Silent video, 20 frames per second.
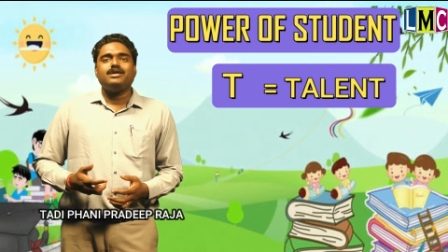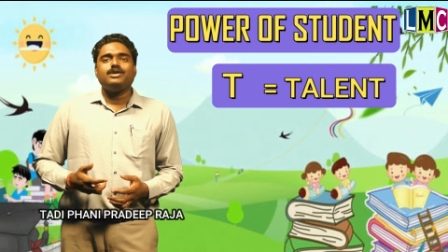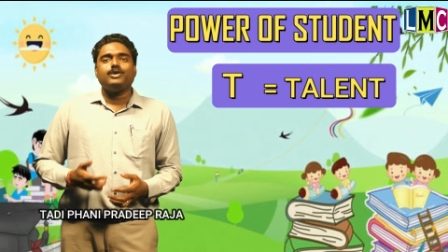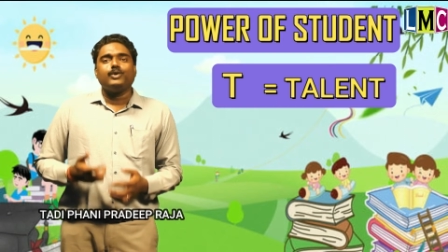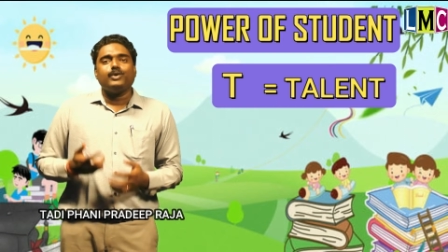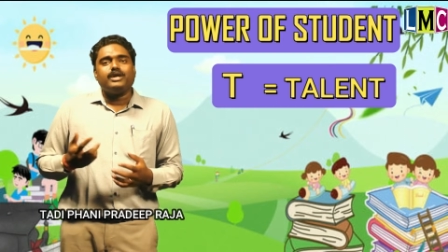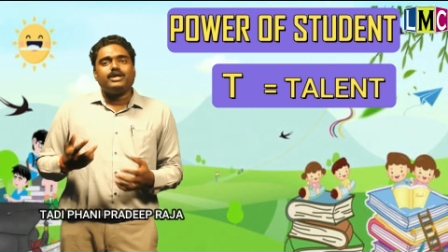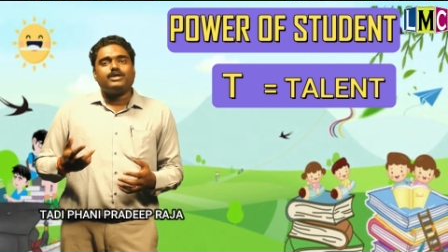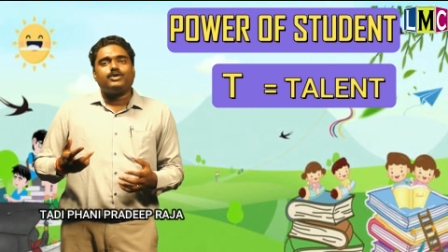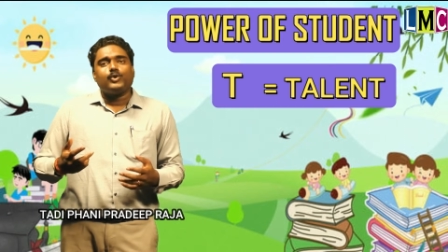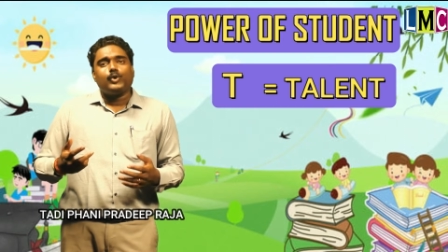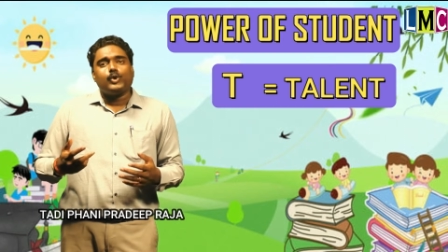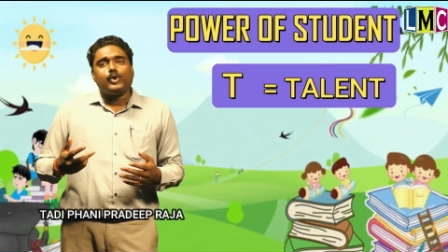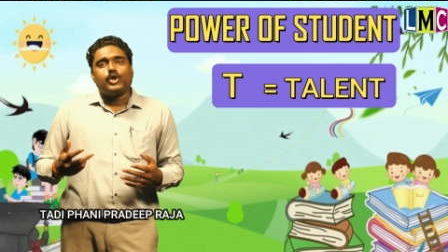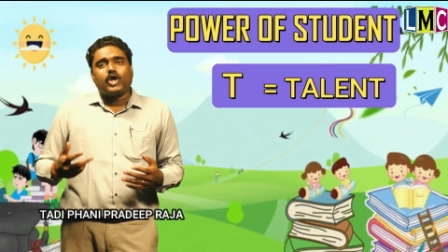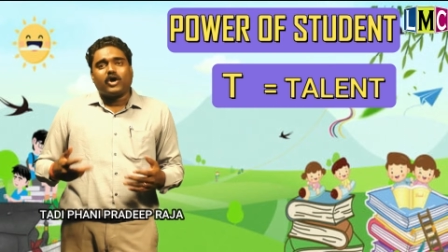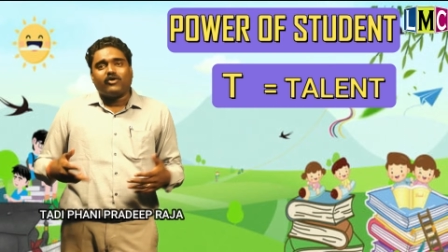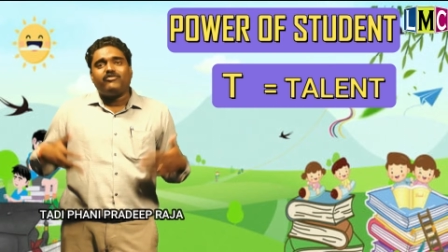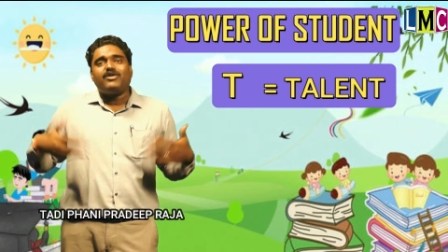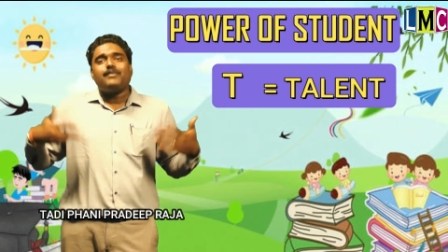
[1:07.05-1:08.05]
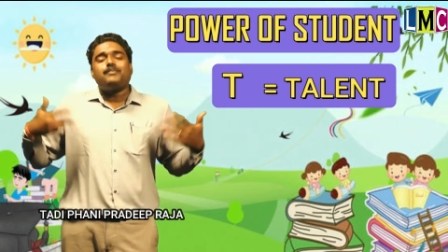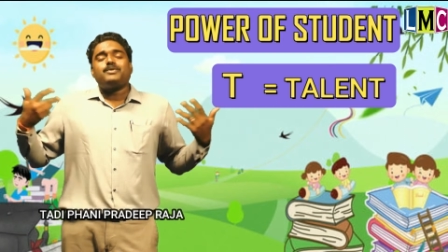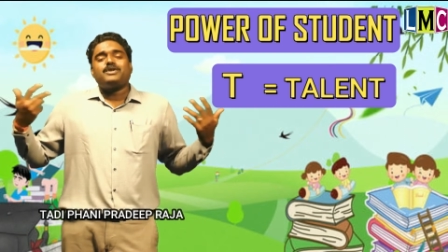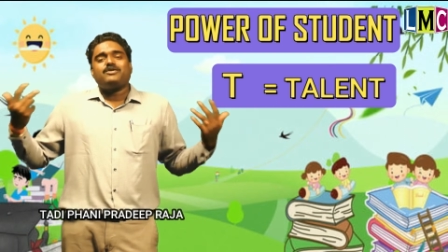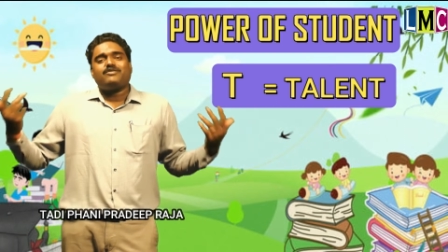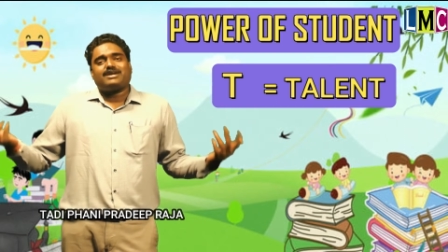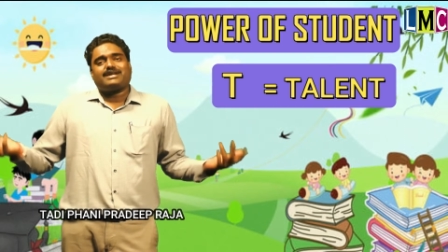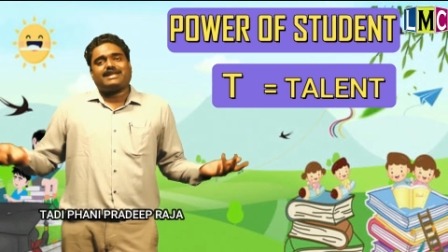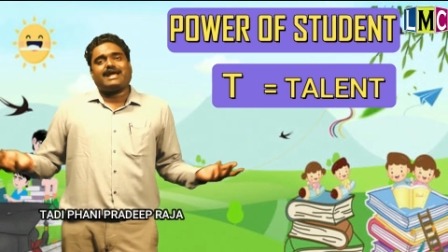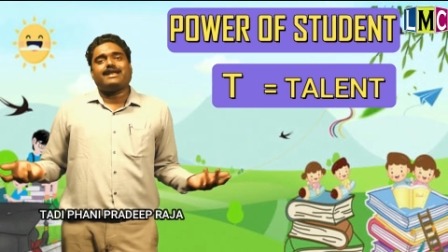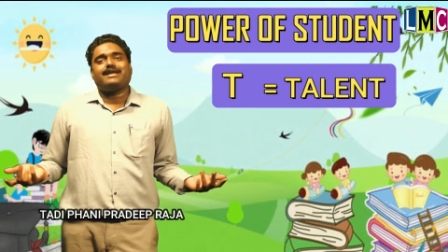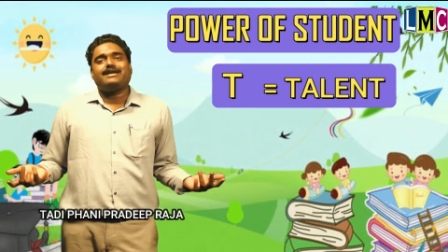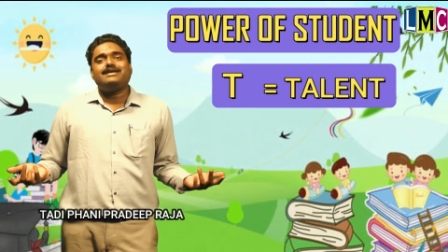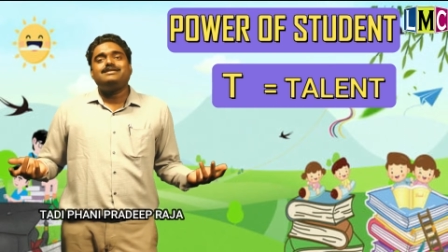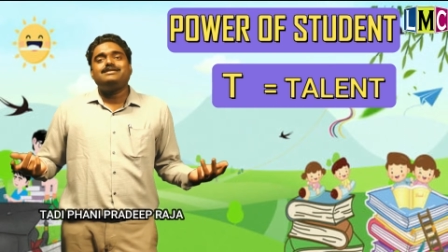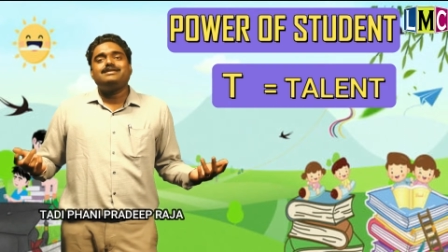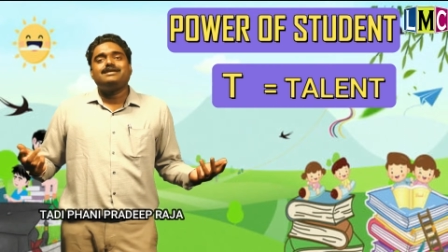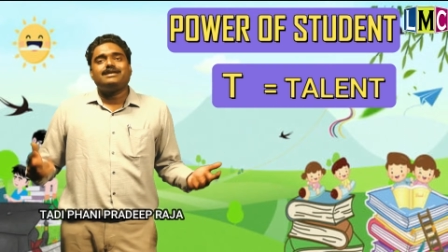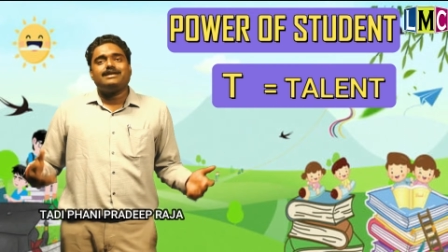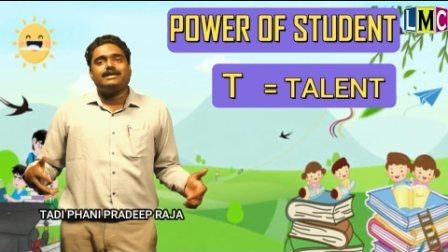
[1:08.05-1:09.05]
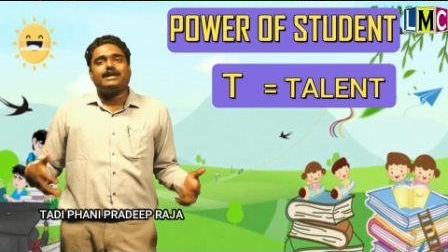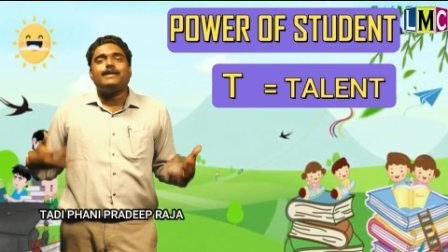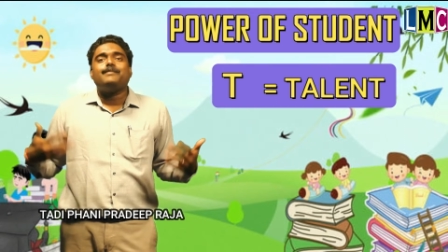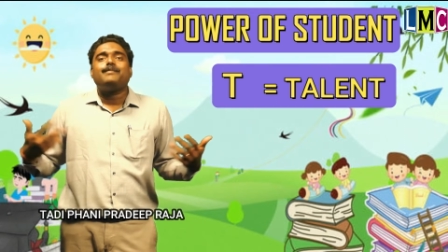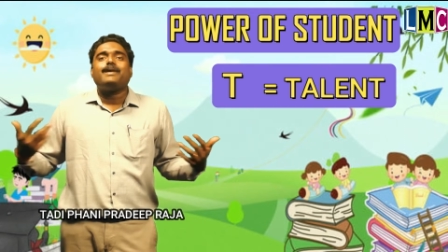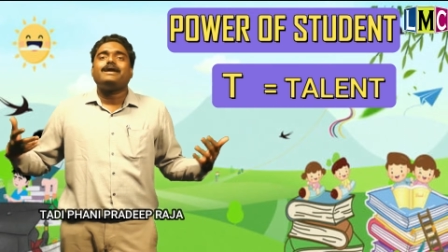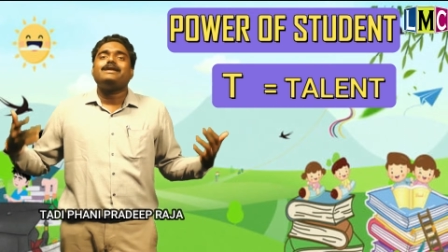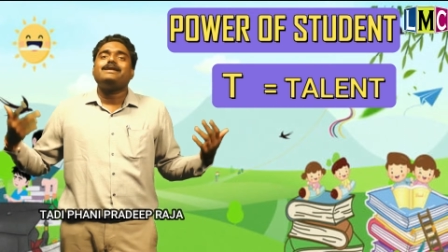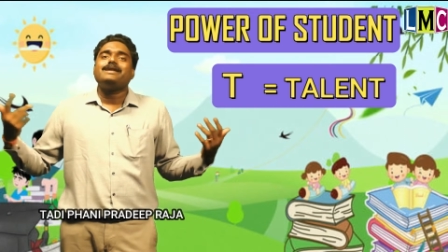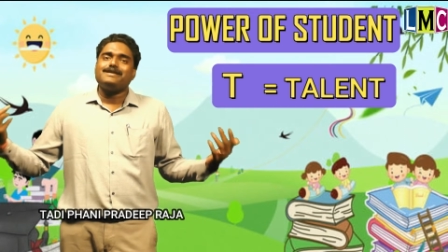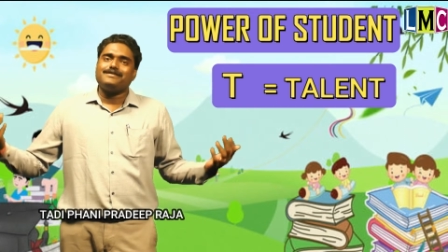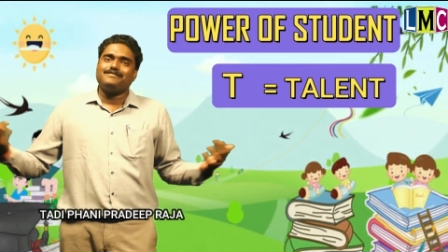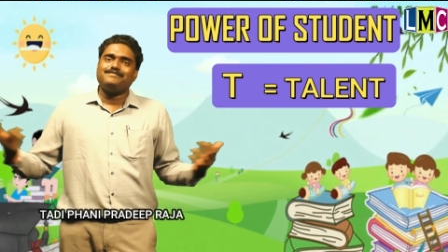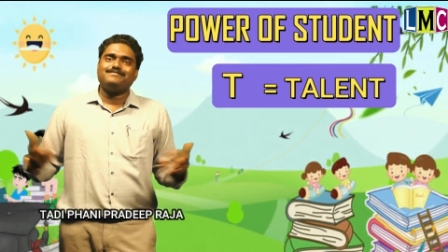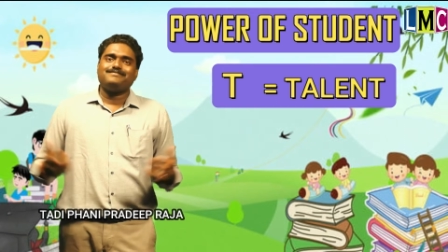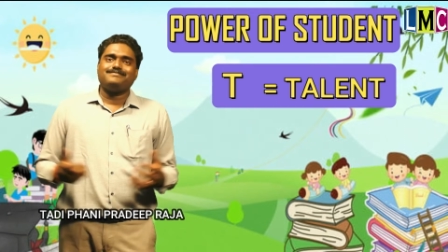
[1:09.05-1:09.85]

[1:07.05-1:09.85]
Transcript: You need to develop your talent day by day.